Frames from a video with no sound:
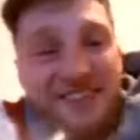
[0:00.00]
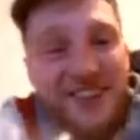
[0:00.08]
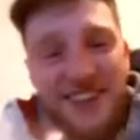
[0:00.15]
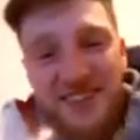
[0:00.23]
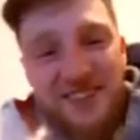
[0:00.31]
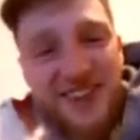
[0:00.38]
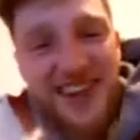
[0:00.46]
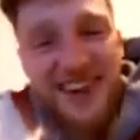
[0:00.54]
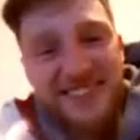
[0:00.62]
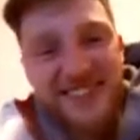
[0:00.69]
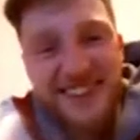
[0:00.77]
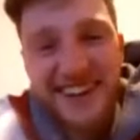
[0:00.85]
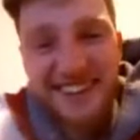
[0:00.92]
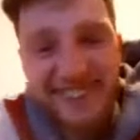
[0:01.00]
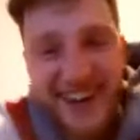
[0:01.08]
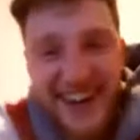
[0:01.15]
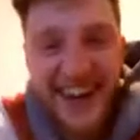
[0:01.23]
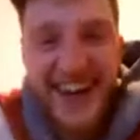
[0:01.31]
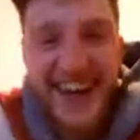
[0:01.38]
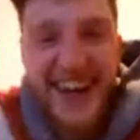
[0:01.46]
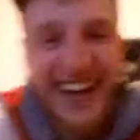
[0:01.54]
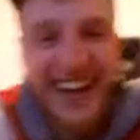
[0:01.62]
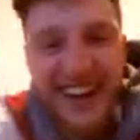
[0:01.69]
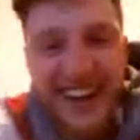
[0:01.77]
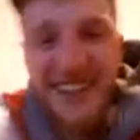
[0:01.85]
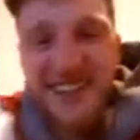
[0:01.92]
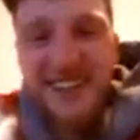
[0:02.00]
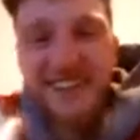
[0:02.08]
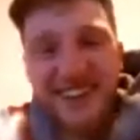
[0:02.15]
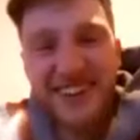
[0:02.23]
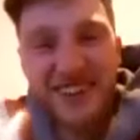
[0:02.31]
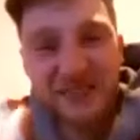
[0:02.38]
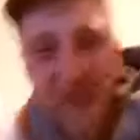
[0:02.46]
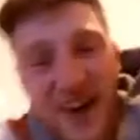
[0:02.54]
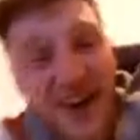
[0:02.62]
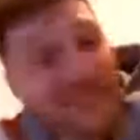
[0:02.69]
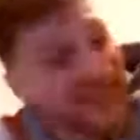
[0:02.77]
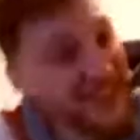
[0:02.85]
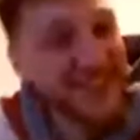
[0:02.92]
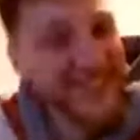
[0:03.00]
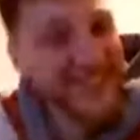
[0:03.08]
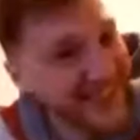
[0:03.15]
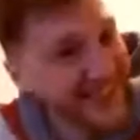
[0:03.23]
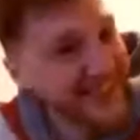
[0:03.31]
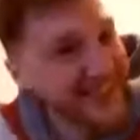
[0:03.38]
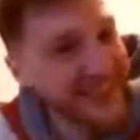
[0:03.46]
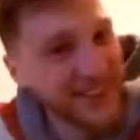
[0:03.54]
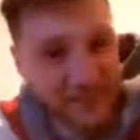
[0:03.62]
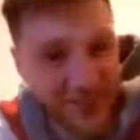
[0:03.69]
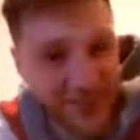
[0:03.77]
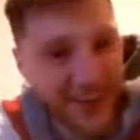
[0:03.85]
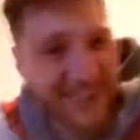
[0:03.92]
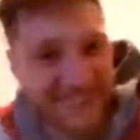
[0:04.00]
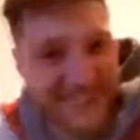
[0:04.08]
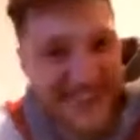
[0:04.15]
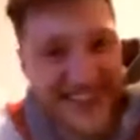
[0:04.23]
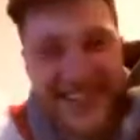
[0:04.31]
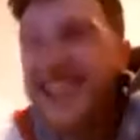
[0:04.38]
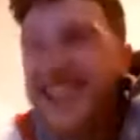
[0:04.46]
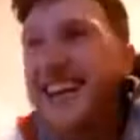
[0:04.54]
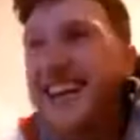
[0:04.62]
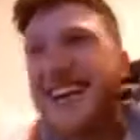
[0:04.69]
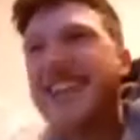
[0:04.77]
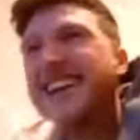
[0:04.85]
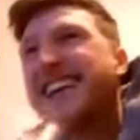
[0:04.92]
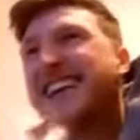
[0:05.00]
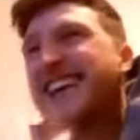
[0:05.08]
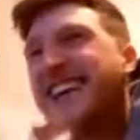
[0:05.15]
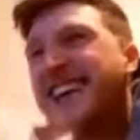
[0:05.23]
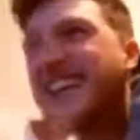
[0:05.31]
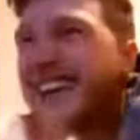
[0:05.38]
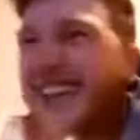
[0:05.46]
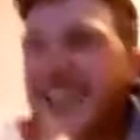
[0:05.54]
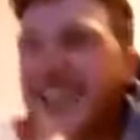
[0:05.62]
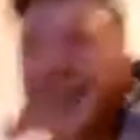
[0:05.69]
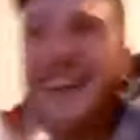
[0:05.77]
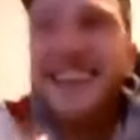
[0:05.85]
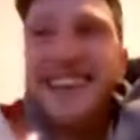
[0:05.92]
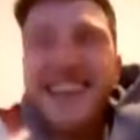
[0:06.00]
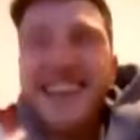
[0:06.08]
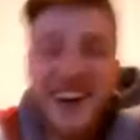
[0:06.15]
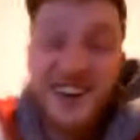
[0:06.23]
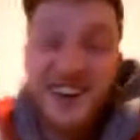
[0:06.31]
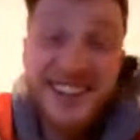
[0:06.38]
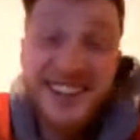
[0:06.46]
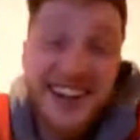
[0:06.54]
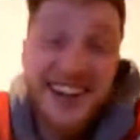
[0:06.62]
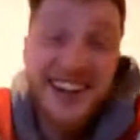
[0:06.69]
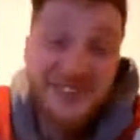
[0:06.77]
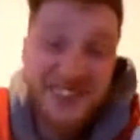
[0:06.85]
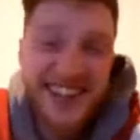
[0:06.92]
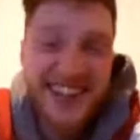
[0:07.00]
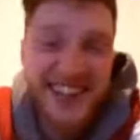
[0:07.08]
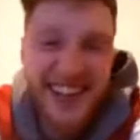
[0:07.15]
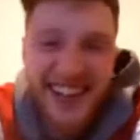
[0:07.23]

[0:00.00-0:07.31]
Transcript: I'm not gonna be out no my guy. But when you brought up the situation that you brought up in it, I was laughing.